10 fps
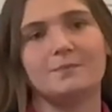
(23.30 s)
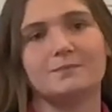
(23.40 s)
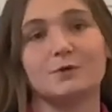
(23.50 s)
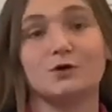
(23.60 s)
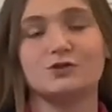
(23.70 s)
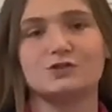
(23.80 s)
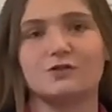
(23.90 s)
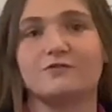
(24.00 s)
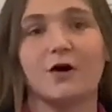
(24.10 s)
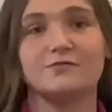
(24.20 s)
because the
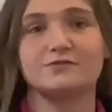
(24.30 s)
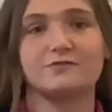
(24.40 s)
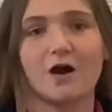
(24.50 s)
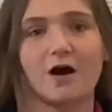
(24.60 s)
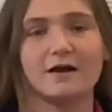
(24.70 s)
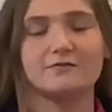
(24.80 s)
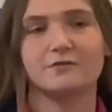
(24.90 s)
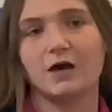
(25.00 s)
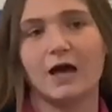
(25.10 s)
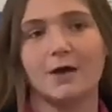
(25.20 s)
5 to 5
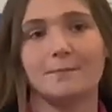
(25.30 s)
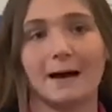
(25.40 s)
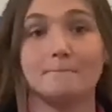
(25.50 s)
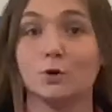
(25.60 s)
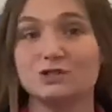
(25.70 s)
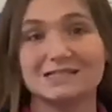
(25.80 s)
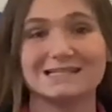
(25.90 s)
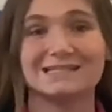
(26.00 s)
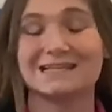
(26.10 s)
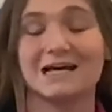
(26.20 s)
and bonding and
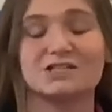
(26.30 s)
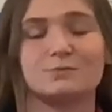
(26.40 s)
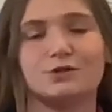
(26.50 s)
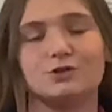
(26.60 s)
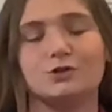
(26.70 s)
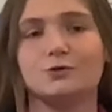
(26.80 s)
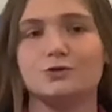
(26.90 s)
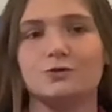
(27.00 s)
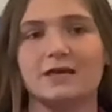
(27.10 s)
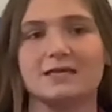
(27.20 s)
attachment, you do
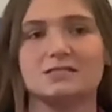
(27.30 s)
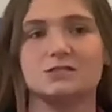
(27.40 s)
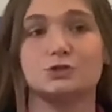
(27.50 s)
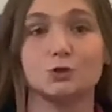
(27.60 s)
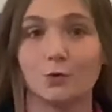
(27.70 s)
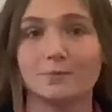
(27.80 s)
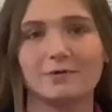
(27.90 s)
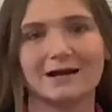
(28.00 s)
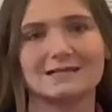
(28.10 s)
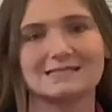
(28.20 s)
this during
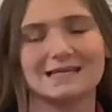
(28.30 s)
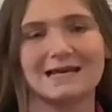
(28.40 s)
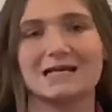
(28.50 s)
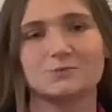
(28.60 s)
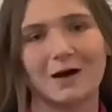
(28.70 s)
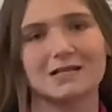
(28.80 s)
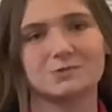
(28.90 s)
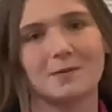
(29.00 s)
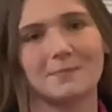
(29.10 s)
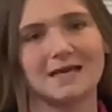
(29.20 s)
pregnancy as well as
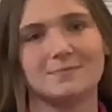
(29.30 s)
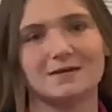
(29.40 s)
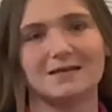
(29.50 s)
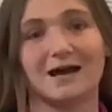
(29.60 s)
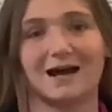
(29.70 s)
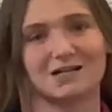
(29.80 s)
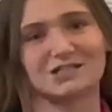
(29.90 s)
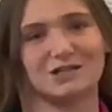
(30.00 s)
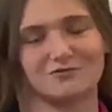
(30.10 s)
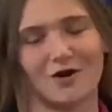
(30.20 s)
when baby actually
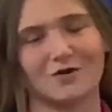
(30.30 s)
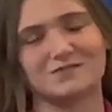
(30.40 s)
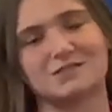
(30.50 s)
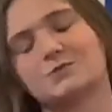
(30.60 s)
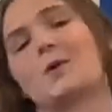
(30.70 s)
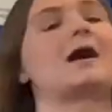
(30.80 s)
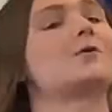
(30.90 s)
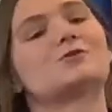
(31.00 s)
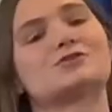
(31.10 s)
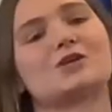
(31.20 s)
arrives as well.
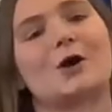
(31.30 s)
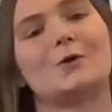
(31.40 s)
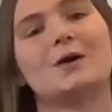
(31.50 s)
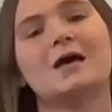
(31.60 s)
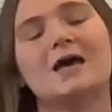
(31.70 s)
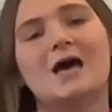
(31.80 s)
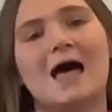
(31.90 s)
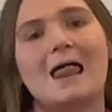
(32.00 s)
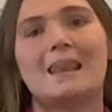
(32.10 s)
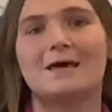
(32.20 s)
So
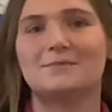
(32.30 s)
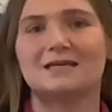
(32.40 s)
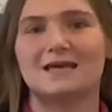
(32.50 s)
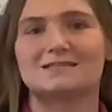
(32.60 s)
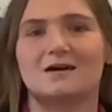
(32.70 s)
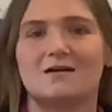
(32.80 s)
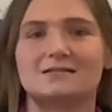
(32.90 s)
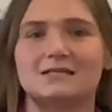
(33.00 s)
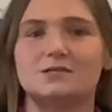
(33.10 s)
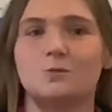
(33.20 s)
let me get
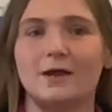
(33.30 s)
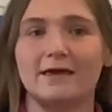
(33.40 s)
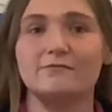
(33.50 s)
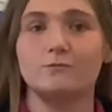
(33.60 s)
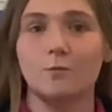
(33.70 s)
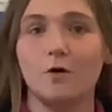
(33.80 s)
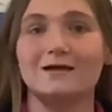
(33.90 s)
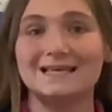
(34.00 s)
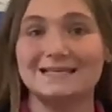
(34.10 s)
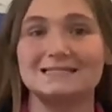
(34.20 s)
started with what
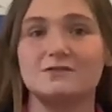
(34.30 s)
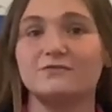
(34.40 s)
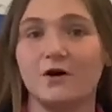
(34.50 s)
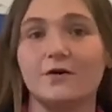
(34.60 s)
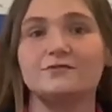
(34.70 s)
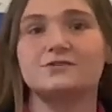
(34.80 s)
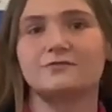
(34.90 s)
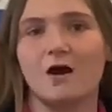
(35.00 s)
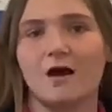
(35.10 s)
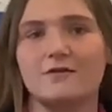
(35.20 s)
is the 5 to 5.
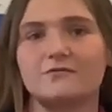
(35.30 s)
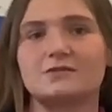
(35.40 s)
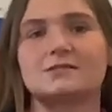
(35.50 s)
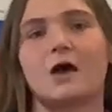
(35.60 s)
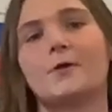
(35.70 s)
So